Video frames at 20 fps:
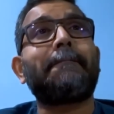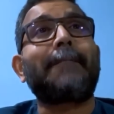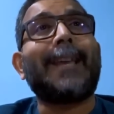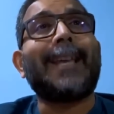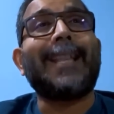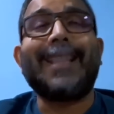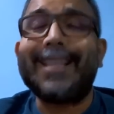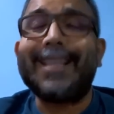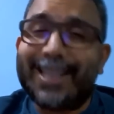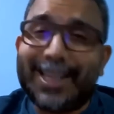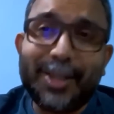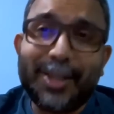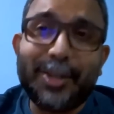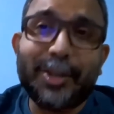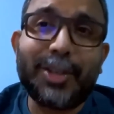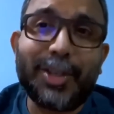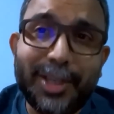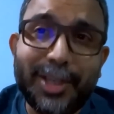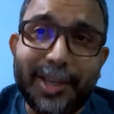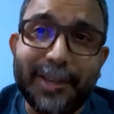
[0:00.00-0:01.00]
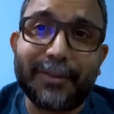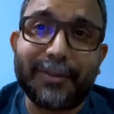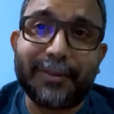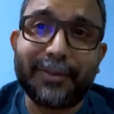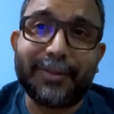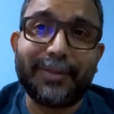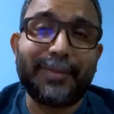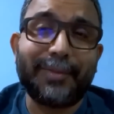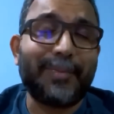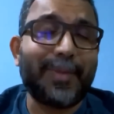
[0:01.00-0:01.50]
And this is your
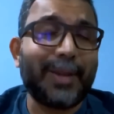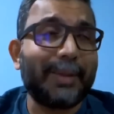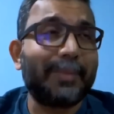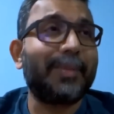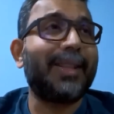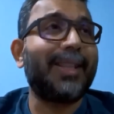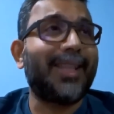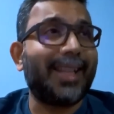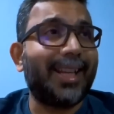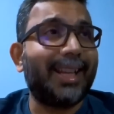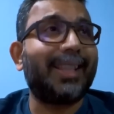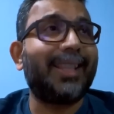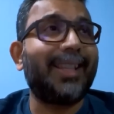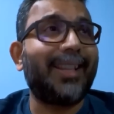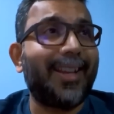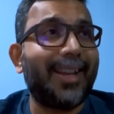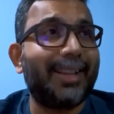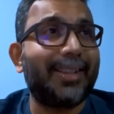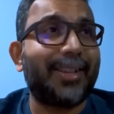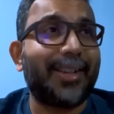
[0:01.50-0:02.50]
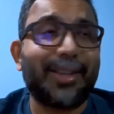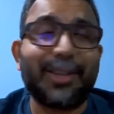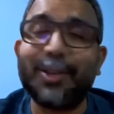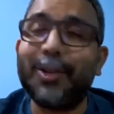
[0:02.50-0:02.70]
chief, Pathman Senathirajah,